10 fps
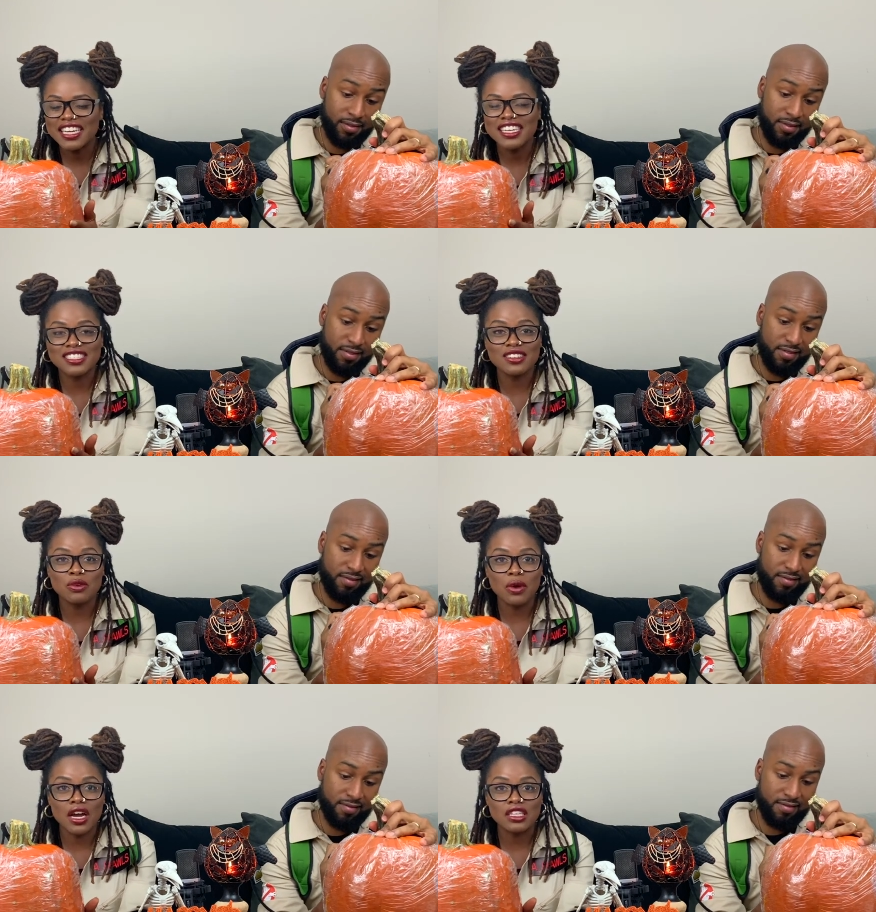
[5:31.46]
Speaker 1: because
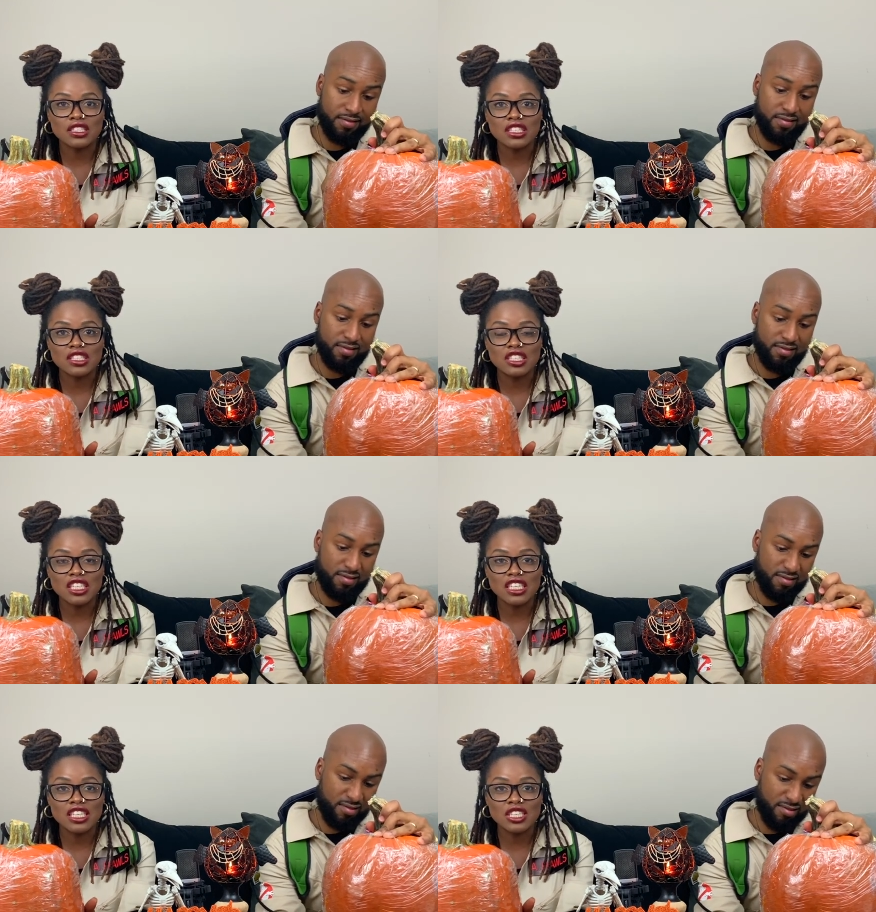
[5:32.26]
otherwise
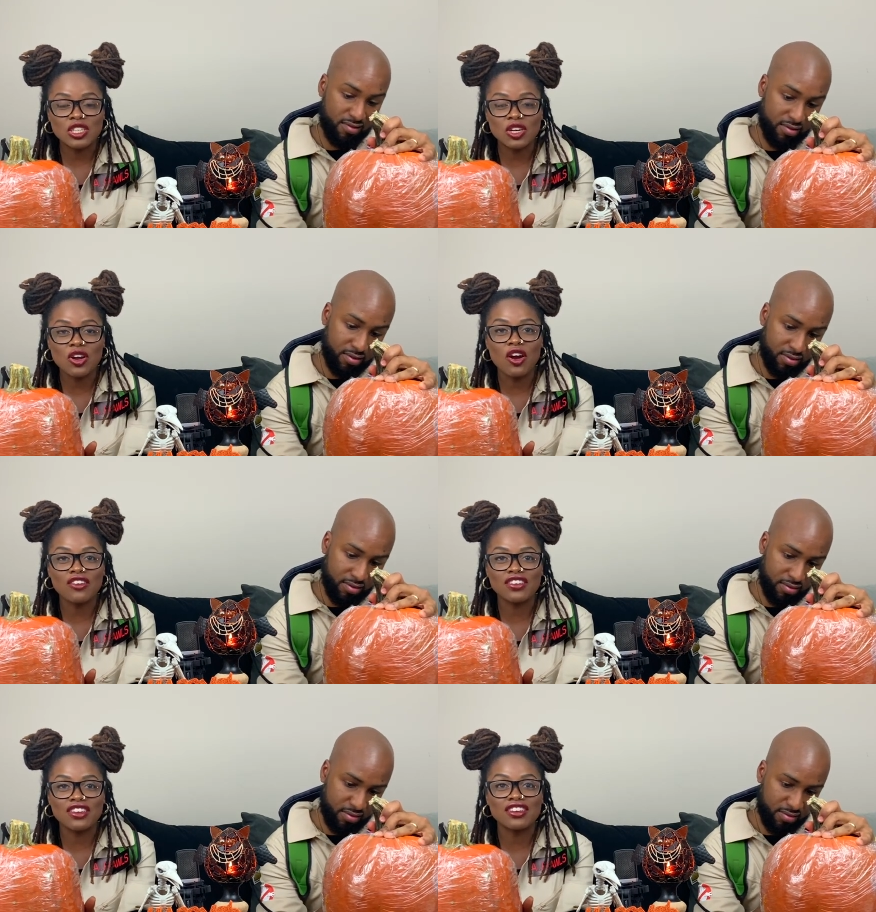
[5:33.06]
your
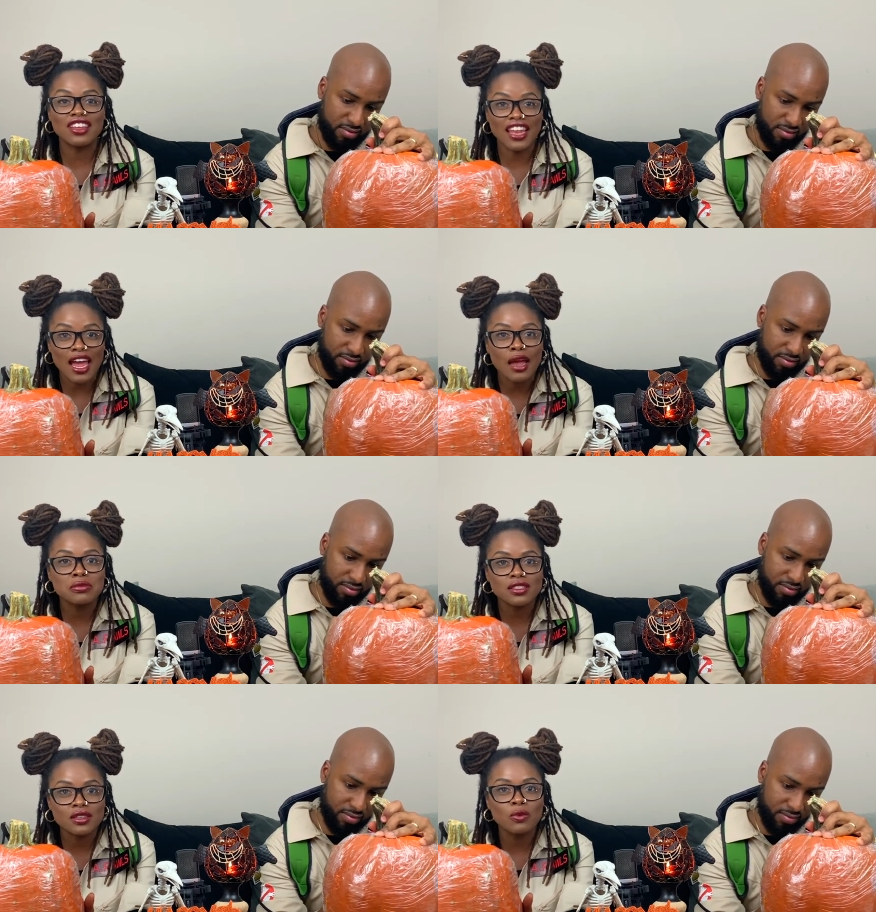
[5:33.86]
carving could
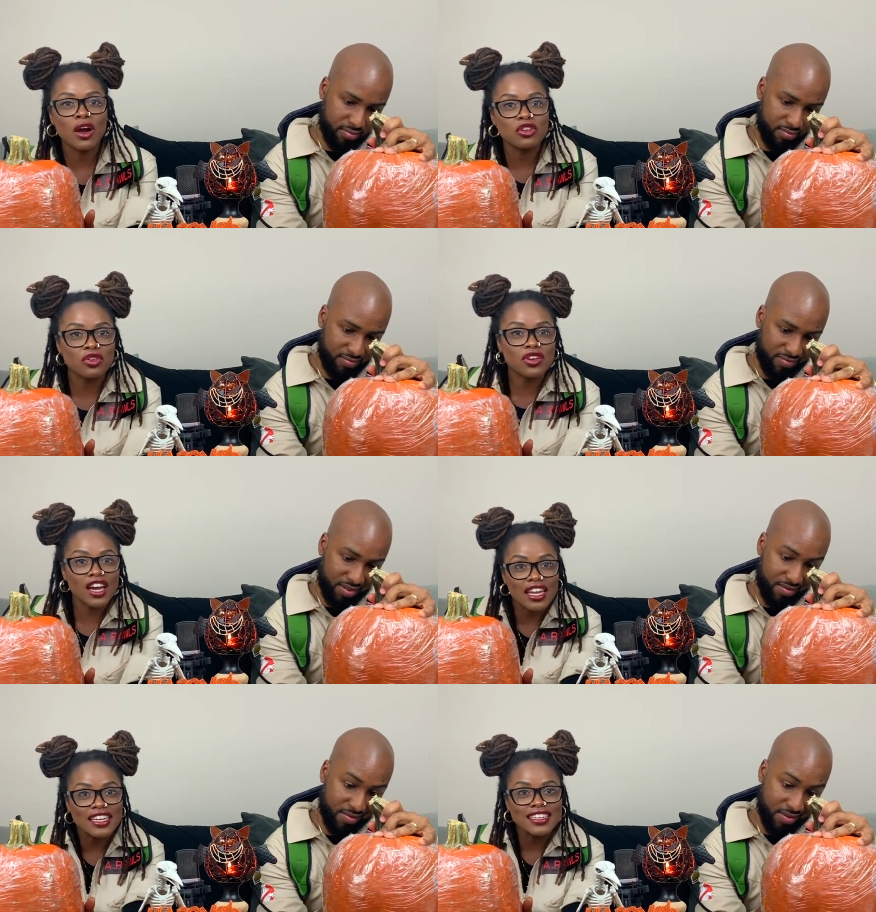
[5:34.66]
collapse while you're
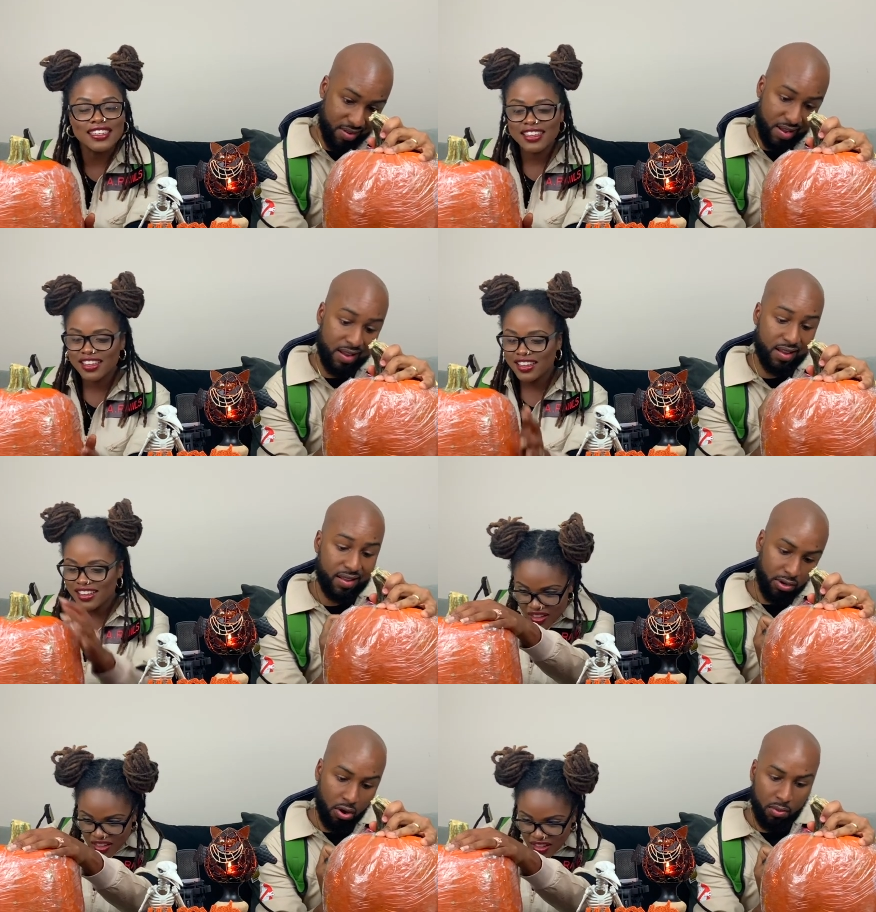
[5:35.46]
cutting.
Speaker 2: Yeah,
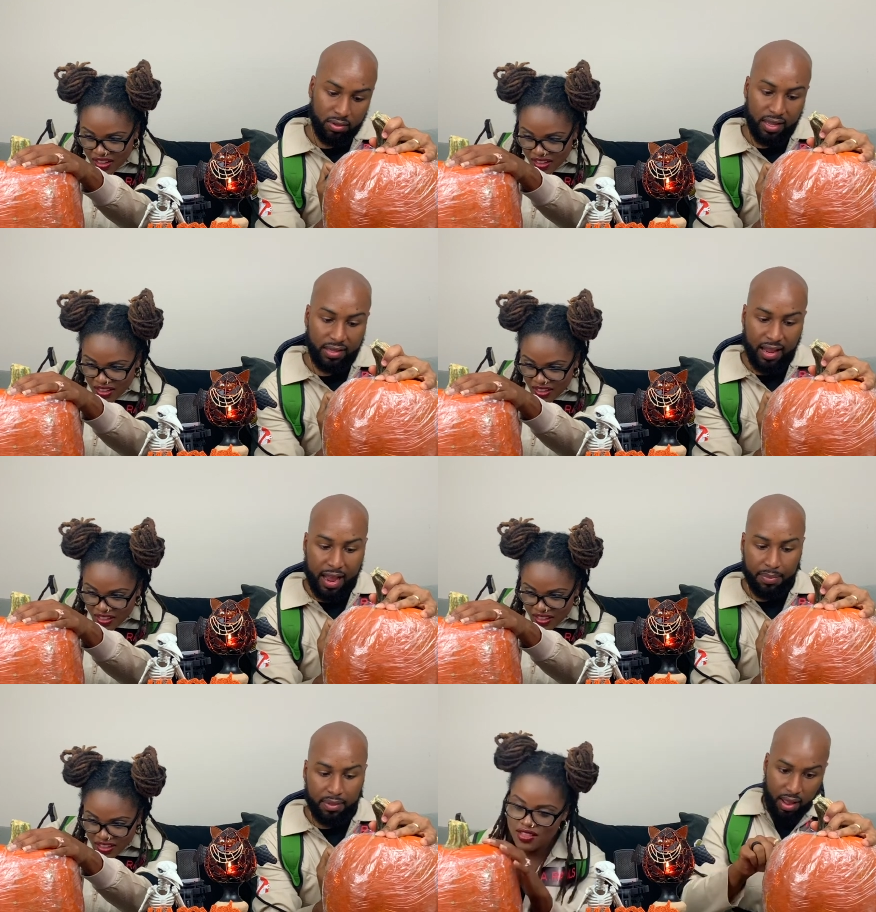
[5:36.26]
don't want that to
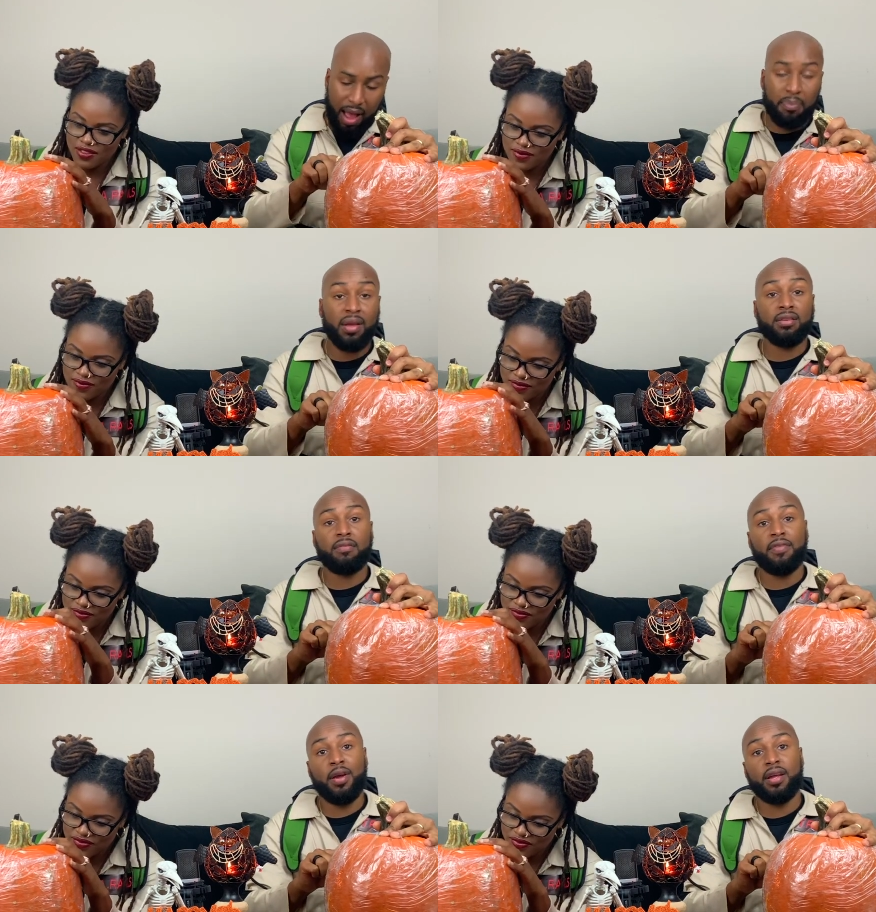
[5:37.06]
happen. I picked a
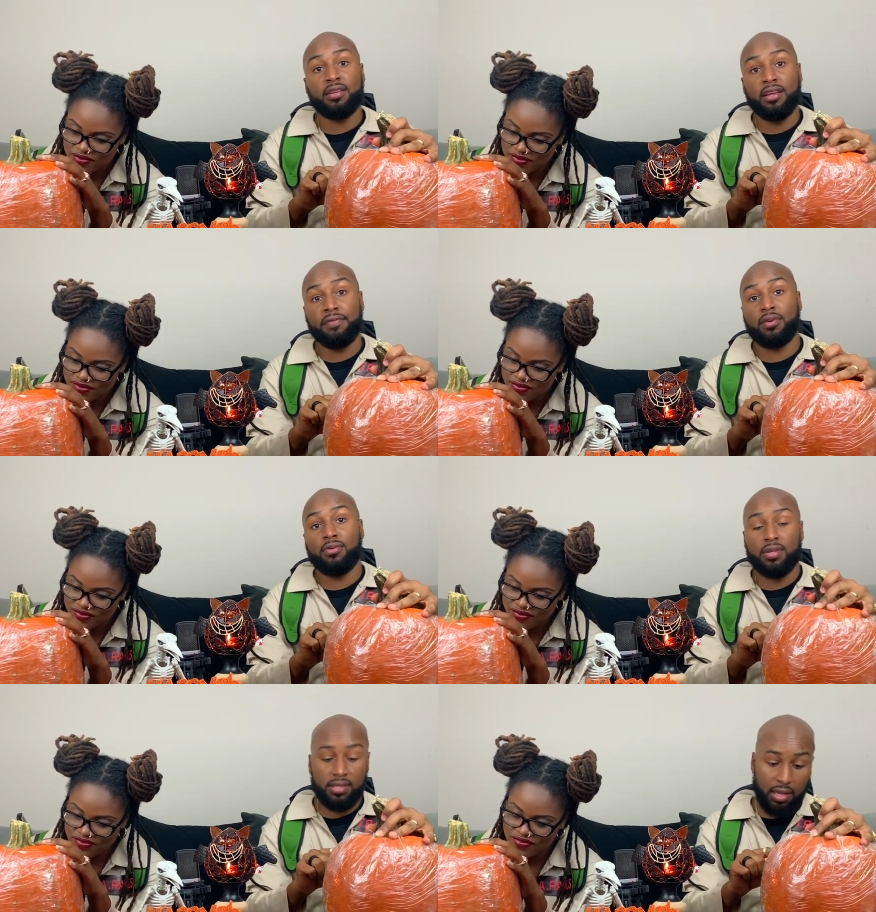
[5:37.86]
very
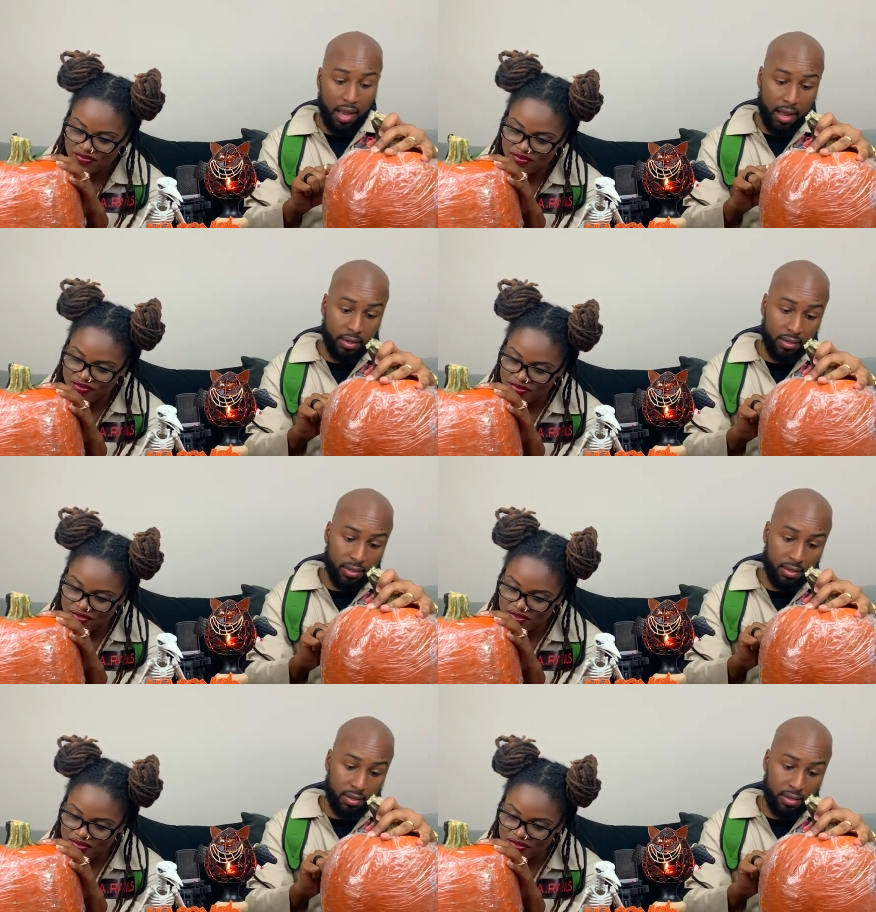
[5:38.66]
difficult design.